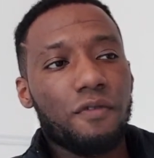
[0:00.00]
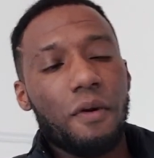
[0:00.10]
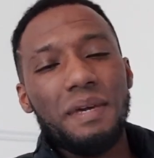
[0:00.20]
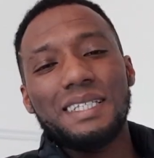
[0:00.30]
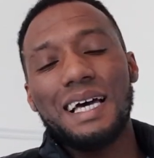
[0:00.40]
for
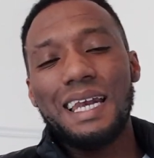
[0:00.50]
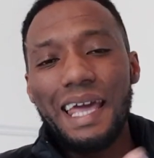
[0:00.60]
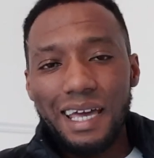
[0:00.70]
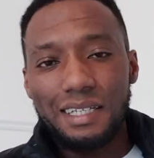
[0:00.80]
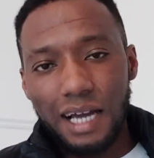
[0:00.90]
me to
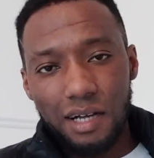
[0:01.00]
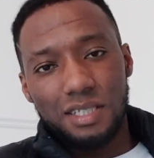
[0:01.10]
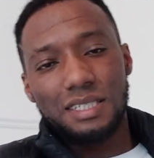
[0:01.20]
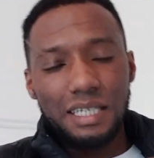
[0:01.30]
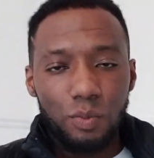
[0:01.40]
lay her down,
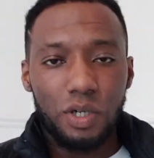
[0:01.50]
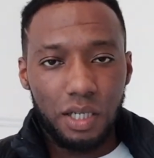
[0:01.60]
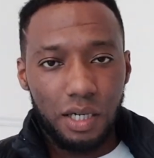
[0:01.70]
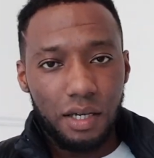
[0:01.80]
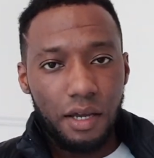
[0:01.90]
sleep with
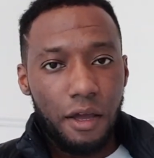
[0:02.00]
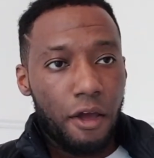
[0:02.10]
her,